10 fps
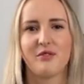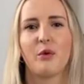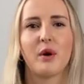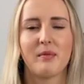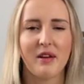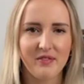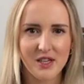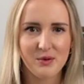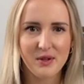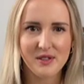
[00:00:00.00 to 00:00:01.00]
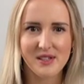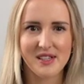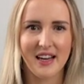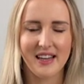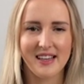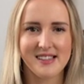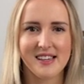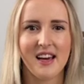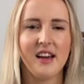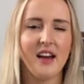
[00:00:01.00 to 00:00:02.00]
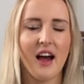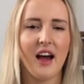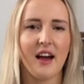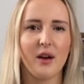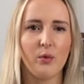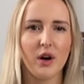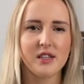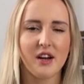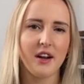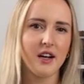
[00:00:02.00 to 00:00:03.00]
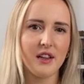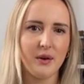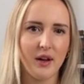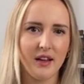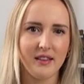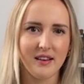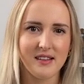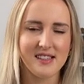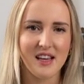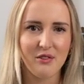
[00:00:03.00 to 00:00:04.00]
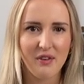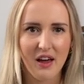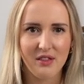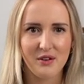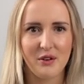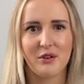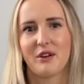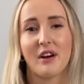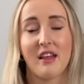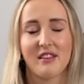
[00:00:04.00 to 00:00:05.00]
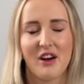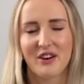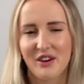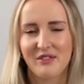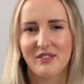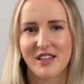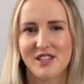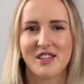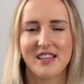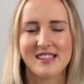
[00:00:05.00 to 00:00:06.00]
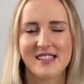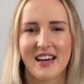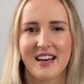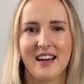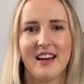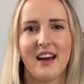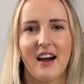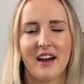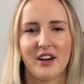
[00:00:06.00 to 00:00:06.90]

For my visual studies, I worked on including the self-ethnography sheets that I